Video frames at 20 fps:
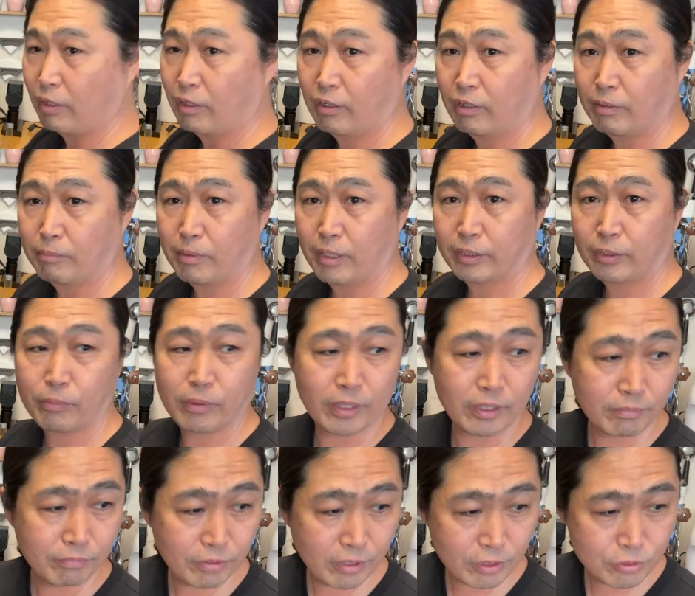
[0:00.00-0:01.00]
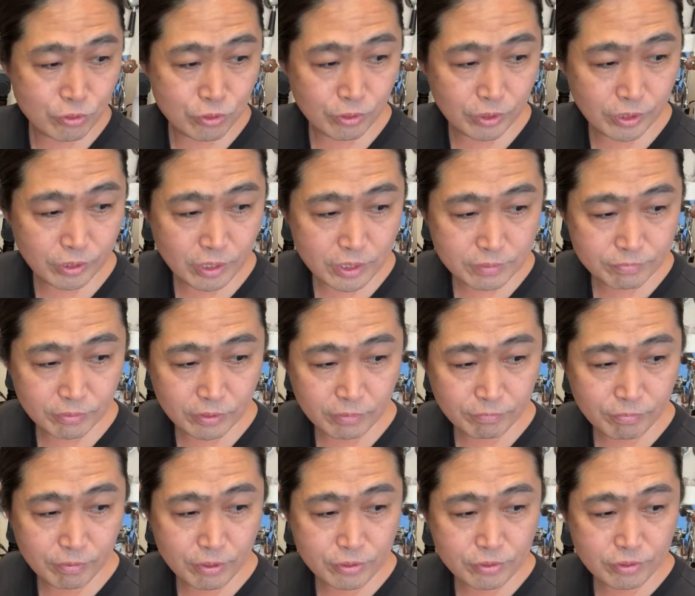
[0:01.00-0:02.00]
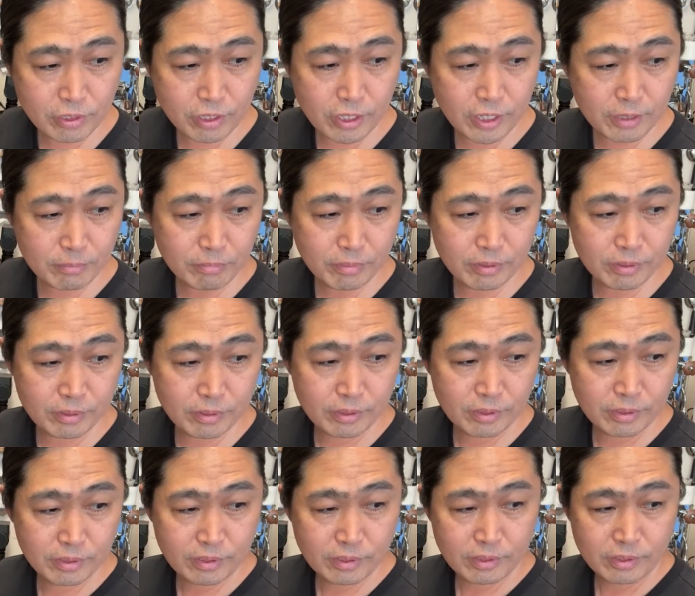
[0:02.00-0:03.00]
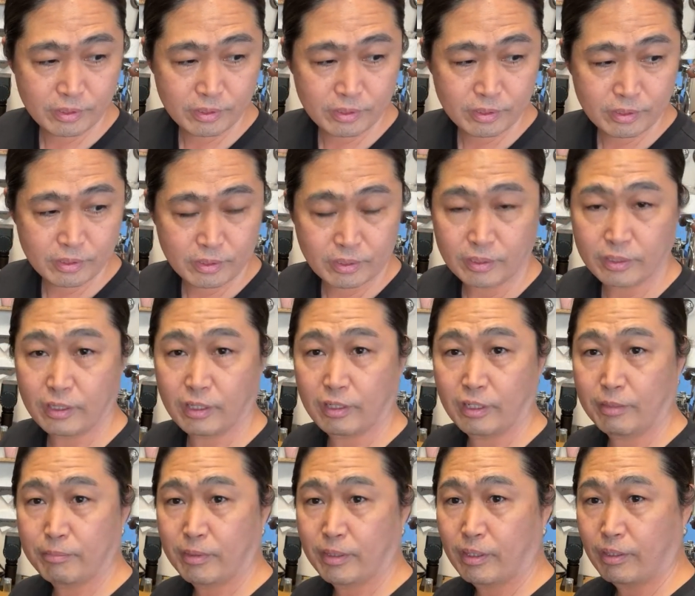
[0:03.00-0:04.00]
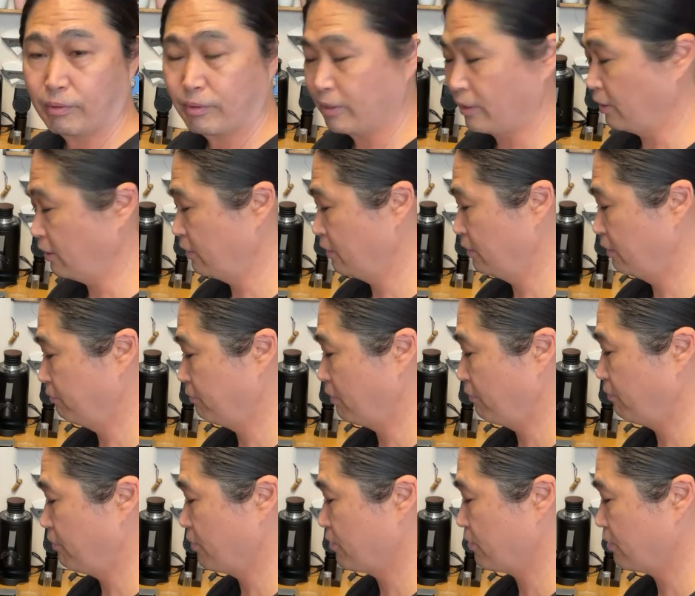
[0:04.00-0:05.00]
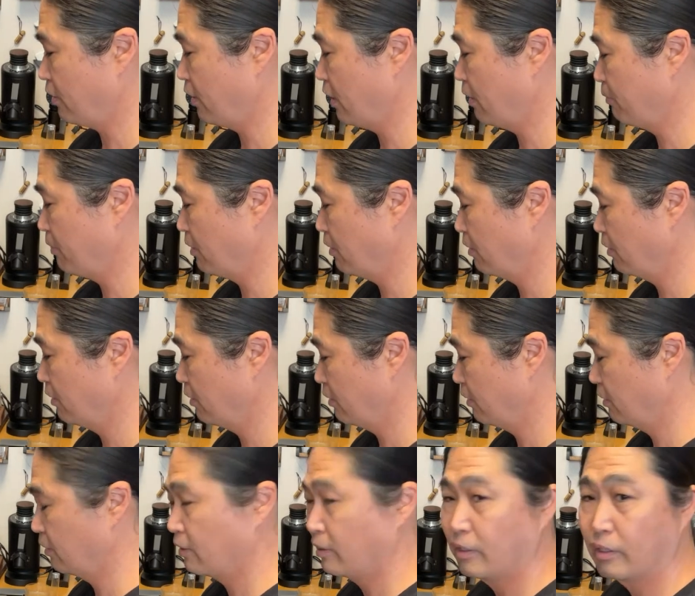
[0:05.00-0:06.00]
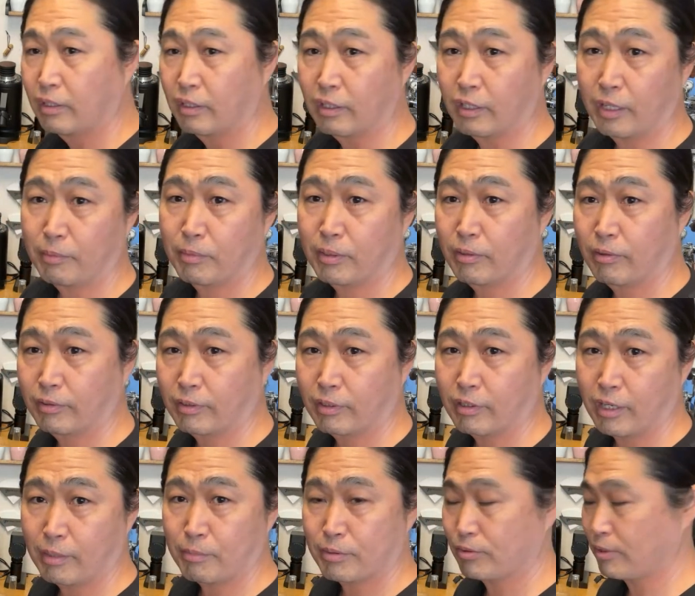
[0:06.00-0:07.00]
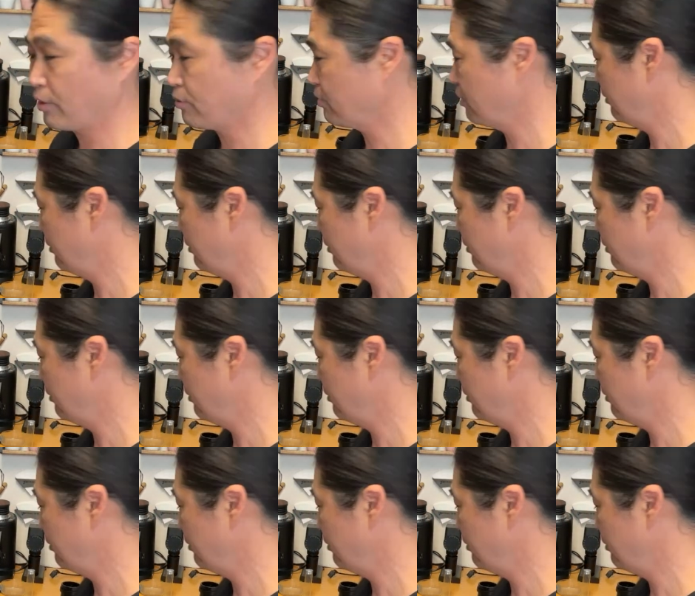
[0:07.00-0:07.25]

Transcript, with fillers: Uh, by the way, if you're joining us for the first time, yeah, let me know, okay? If you're a first timer, let me know in the comment section.